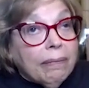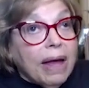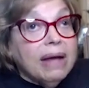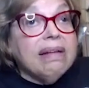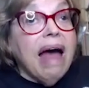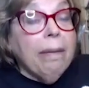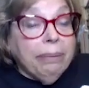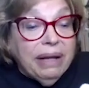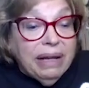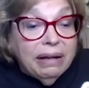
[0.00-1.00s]

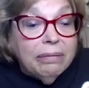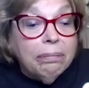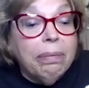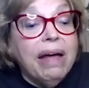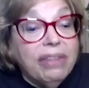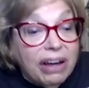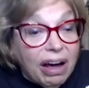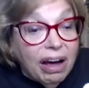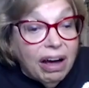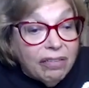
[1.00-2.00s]
adopted by the
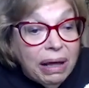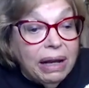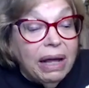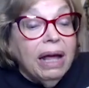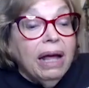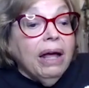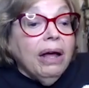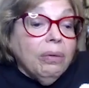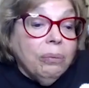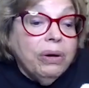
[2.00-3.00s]
government,
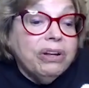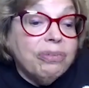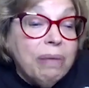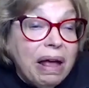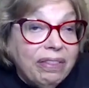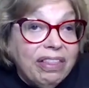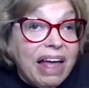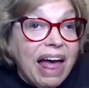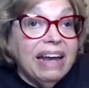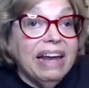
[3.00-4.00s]
which
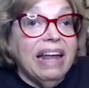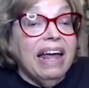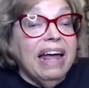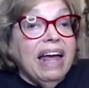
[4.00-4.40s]
meant that,